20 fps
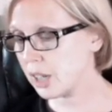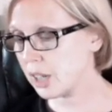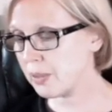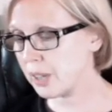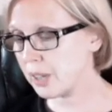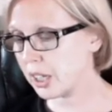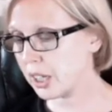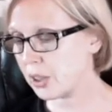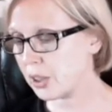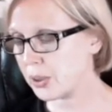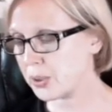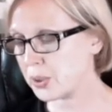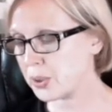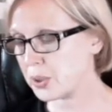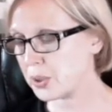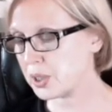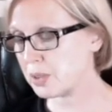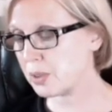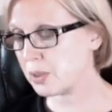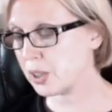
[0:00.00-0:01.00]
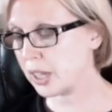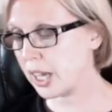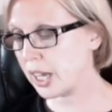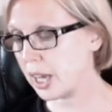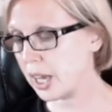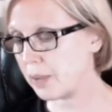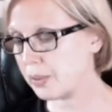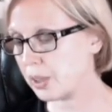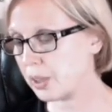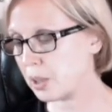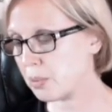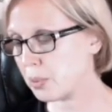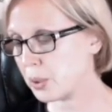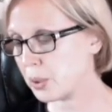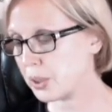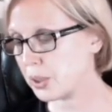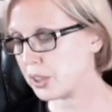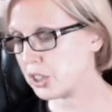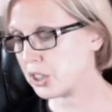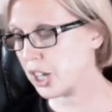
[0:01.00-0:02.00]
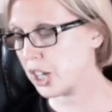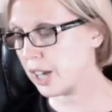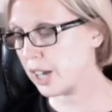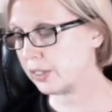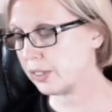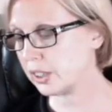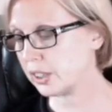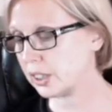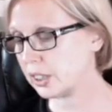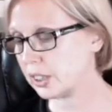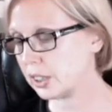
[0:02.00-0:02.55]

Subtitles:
echoed through a small cabin on board the Javelin.